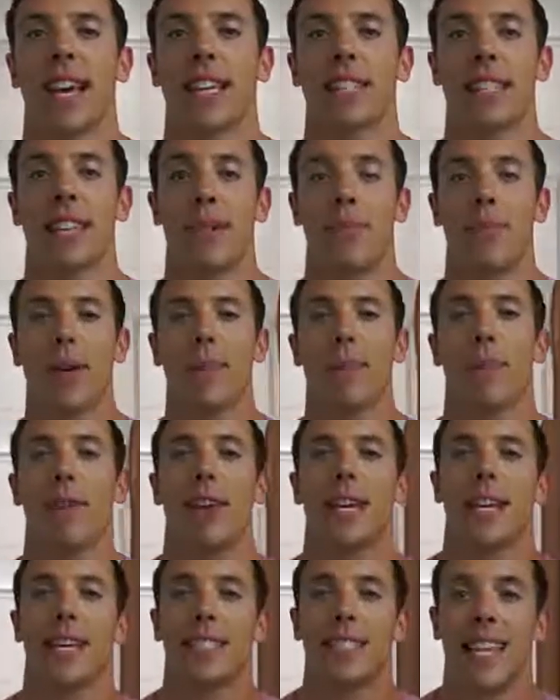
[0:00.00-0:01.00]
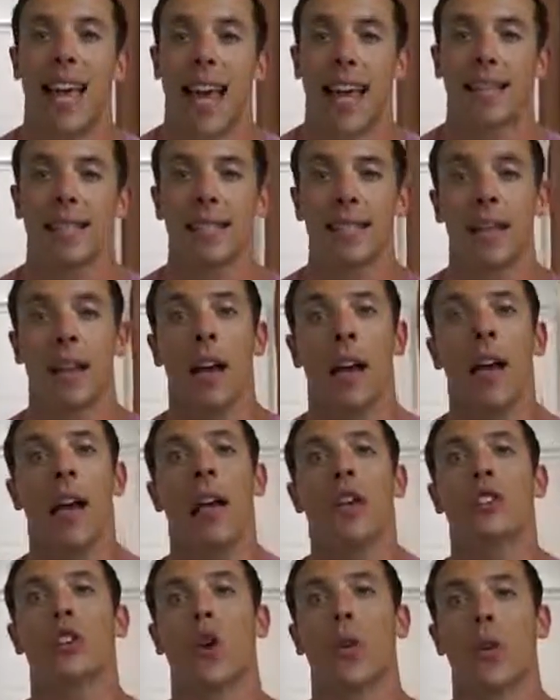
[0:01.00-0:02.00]
seconds can be pretty intense.
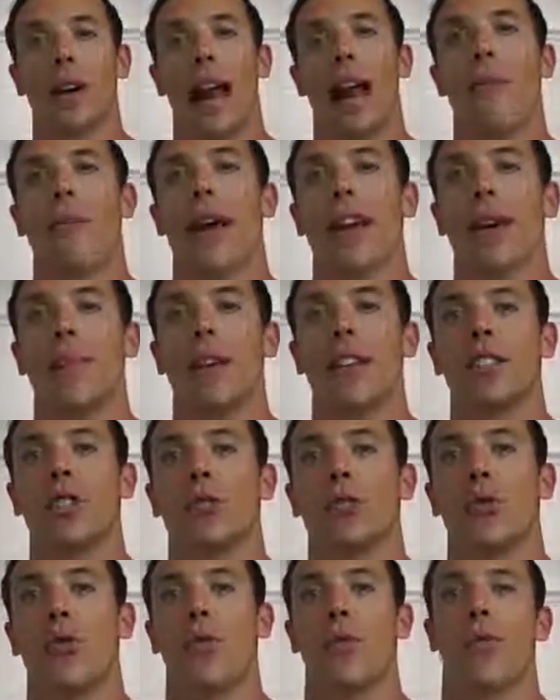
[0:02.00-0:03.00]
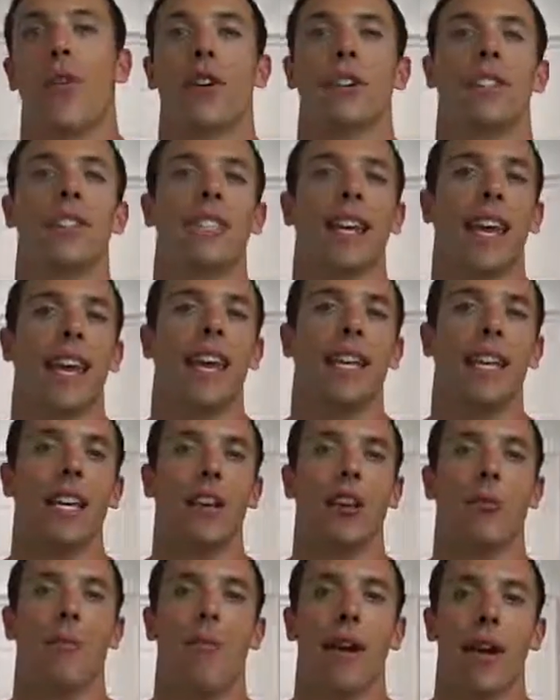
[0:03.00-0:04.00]
So what I recommend you do versus it hitting
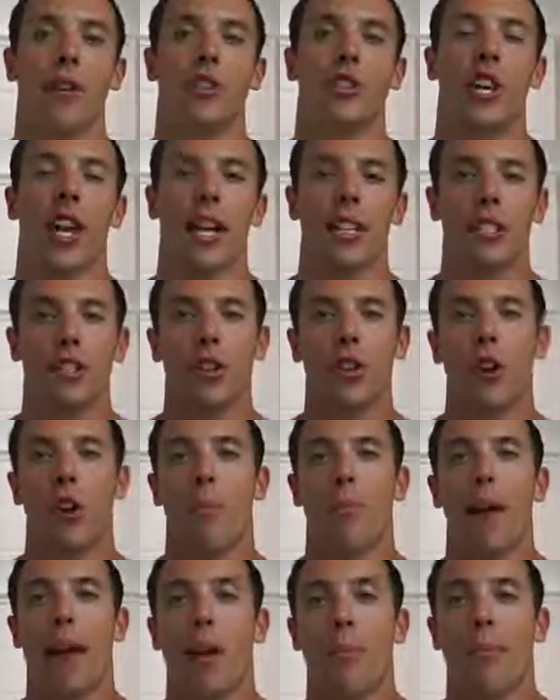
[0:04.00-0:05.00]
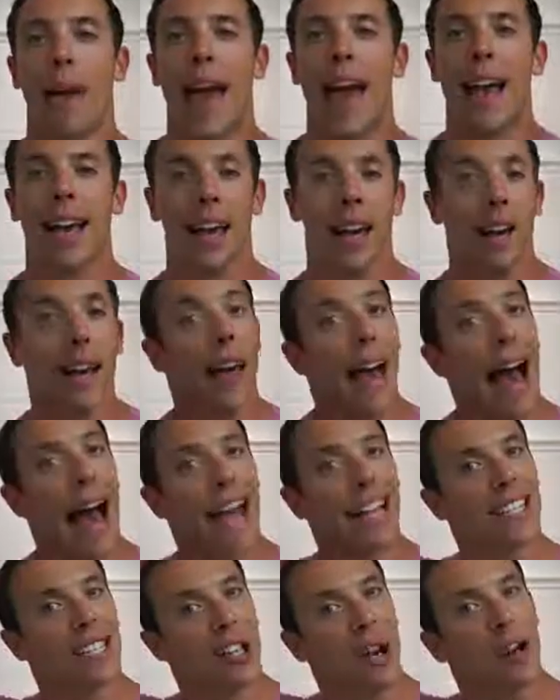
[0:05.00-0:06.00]
your bare chest or your bare back,
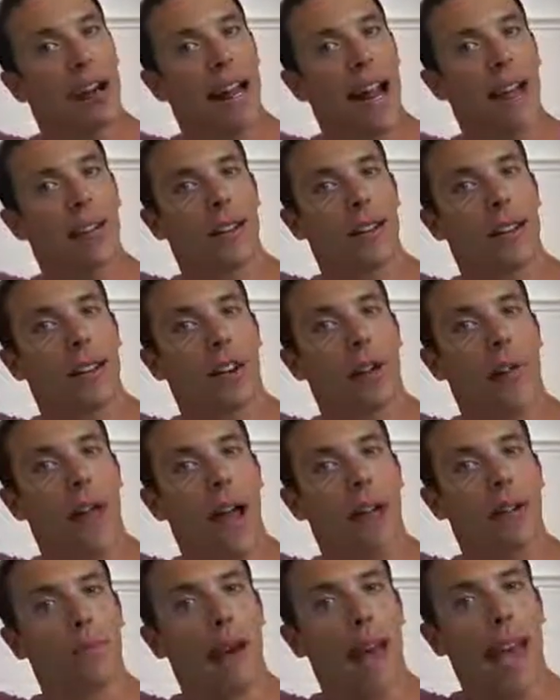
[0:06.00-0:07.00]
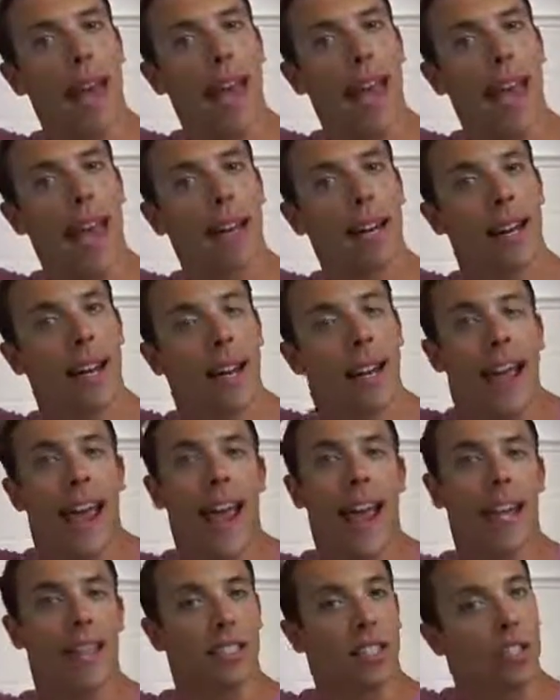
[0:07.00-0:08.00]
I started out on the crown of my head,
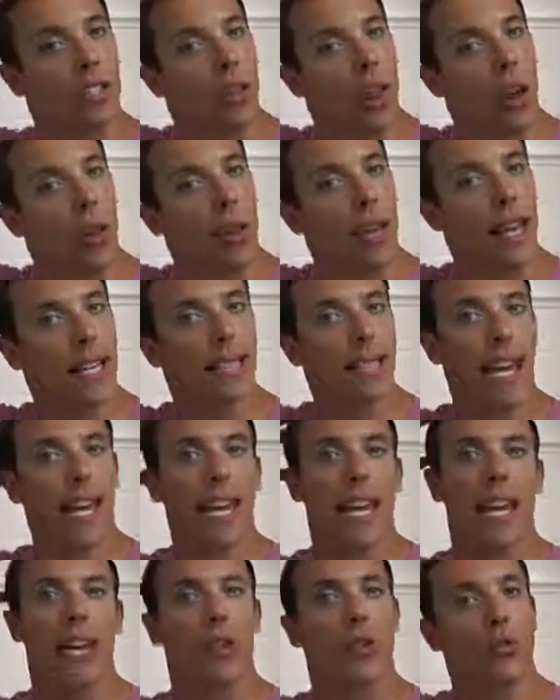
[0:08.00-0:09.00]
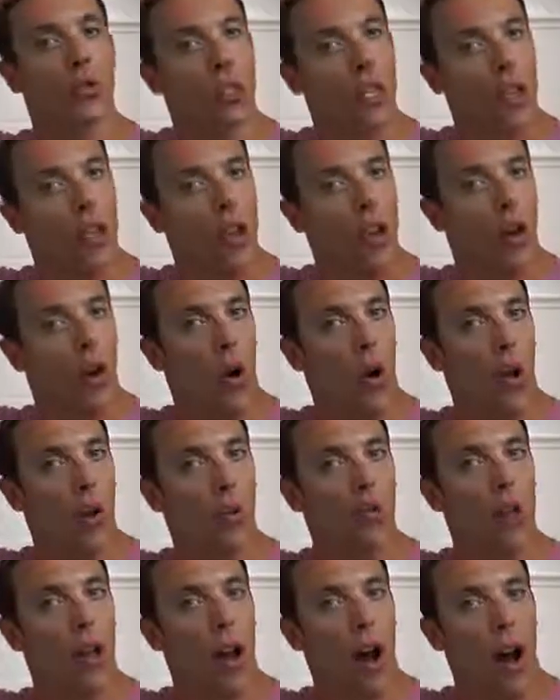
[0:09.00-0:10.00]
and slowly as I get used to the
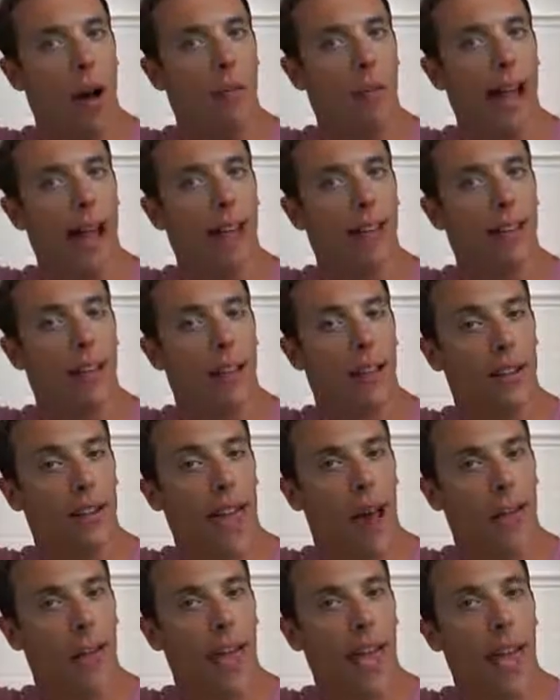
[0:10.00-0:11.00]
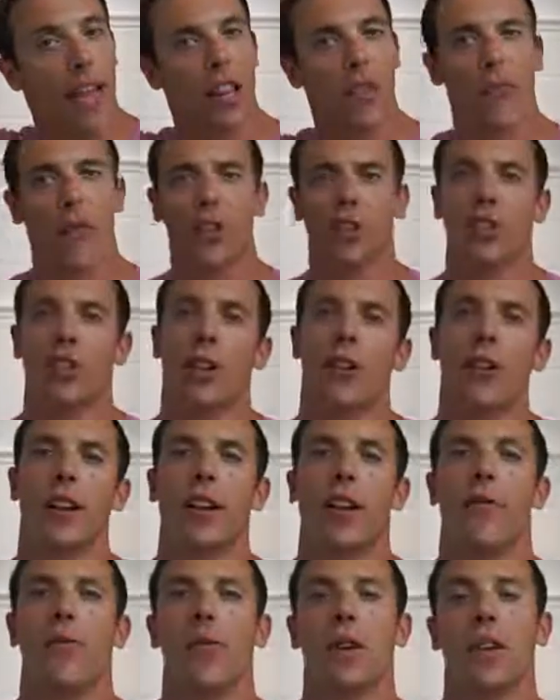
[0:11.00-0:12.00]
cold on my top of the head, the first 30
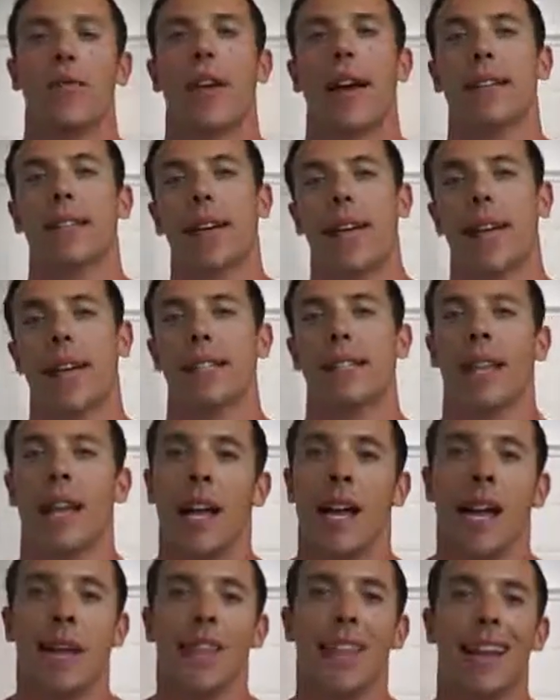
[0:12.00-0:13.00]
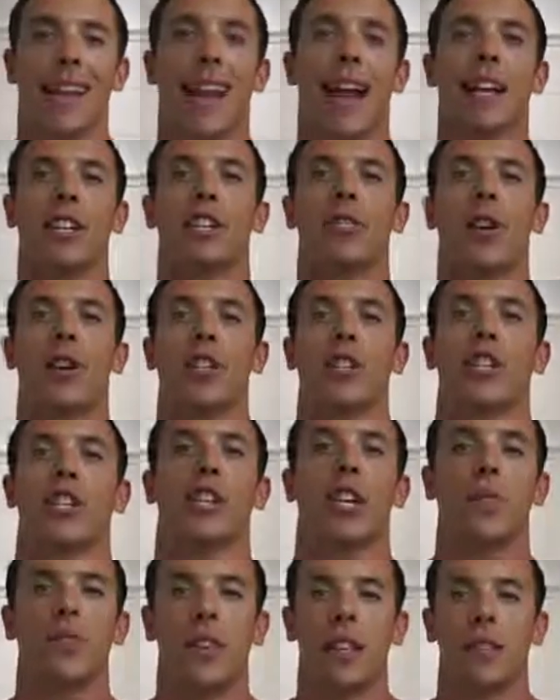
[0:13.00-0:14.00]
to 45 seconds, then I start to
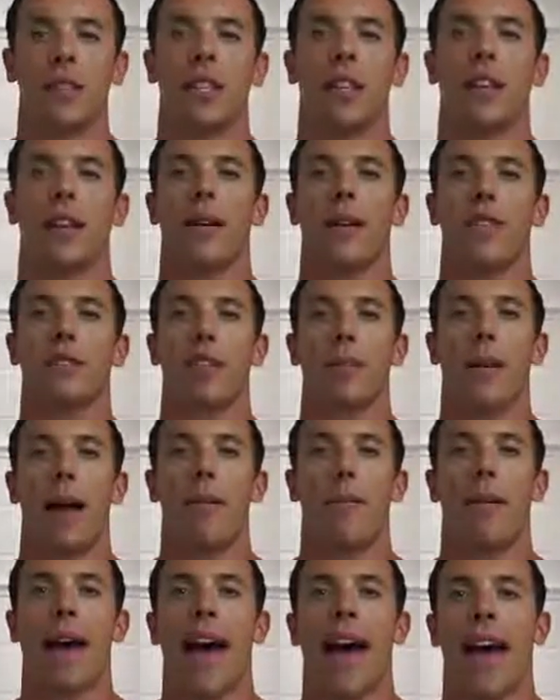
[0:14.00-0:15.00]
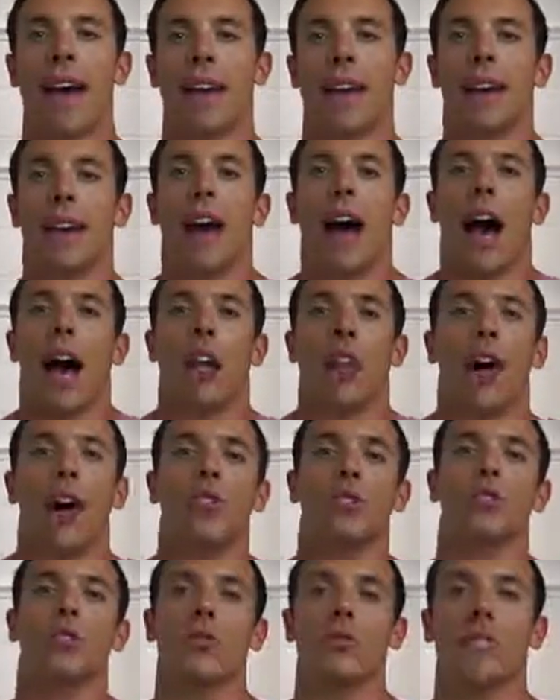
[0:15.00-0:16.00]
shift it to my back. I'll
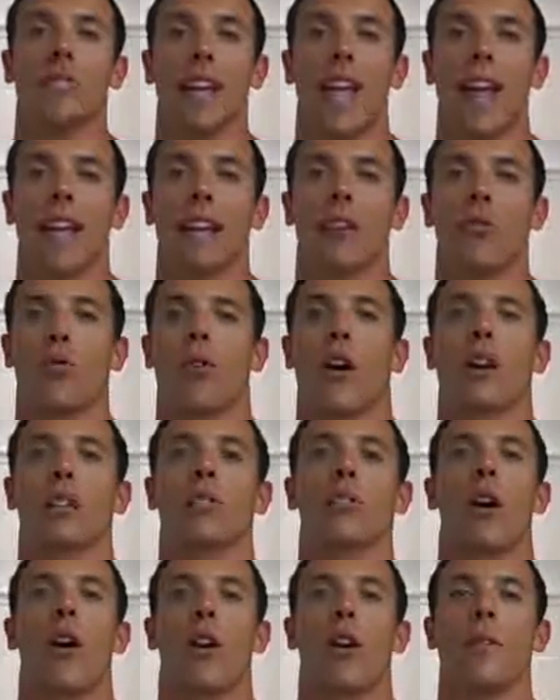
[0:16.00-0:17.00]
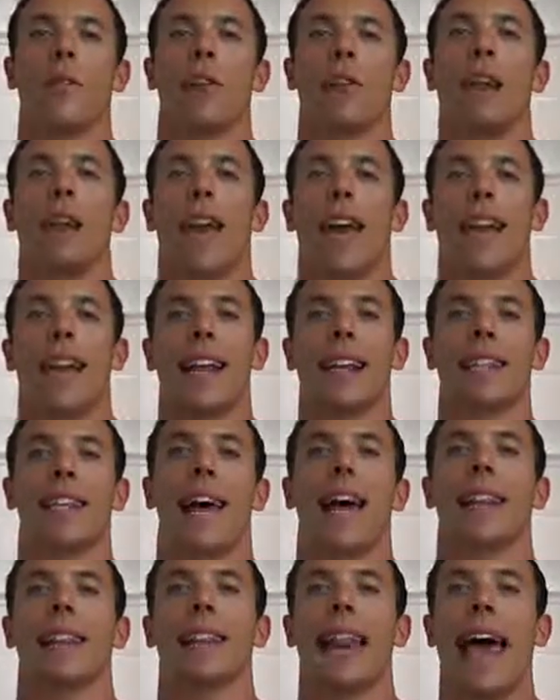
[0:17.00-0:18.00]
also stand cross-armed, and as
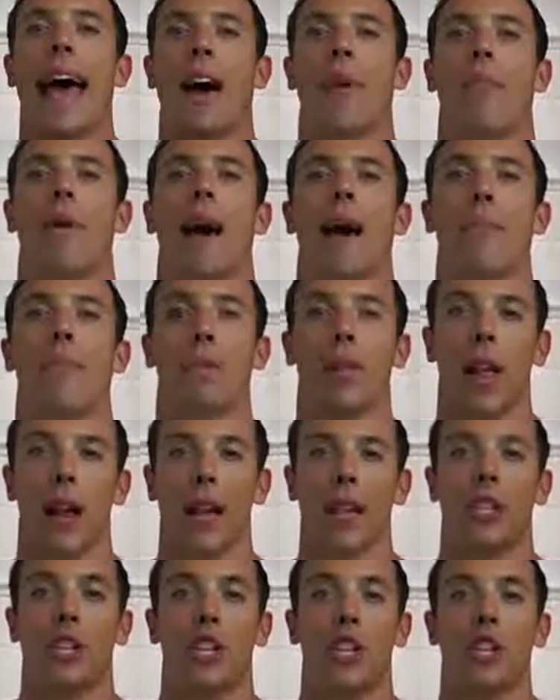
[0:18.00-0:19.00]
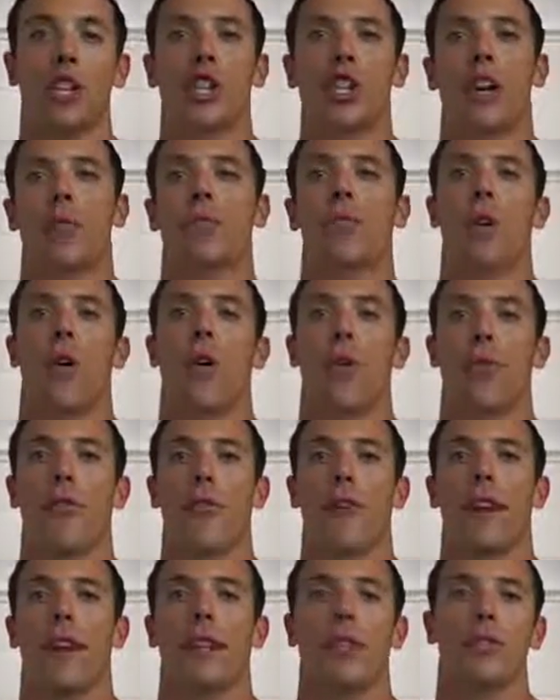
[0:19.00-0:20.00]
I allow my blood to shift
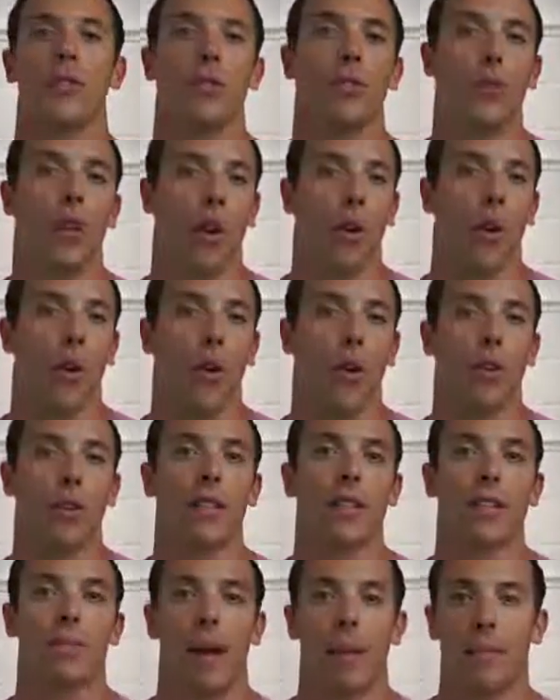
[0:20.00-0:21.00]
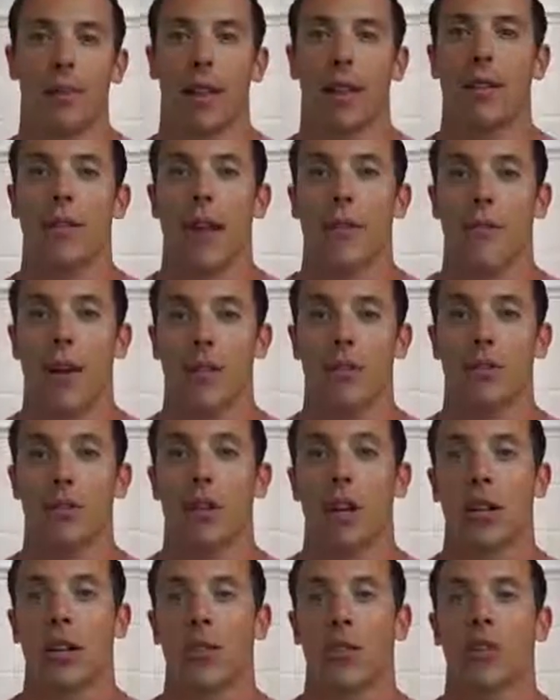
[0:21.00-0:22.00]
over into the cold, as my blood vessels
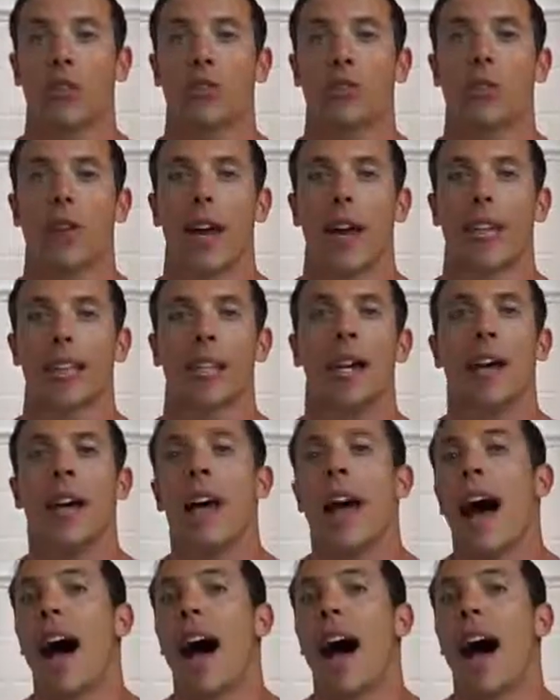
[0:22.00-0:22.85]
start to restrict,